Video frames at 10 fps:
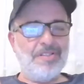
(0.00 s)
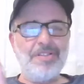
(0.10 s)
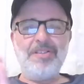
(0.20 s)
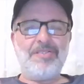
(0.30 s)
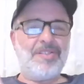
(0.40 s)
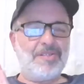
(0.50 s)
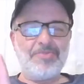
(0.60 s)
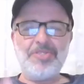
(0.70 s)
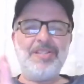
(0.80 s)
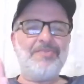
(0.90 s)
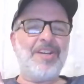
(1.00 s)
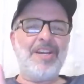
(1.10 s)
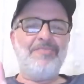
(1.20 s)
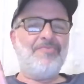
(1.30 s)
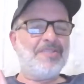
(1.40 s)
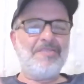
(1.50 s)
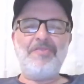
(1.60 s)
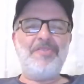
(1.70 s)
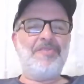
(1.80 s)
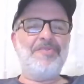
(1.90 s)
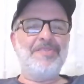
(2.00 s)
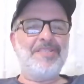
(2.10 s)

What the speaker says: clear, 100% great, wonderful.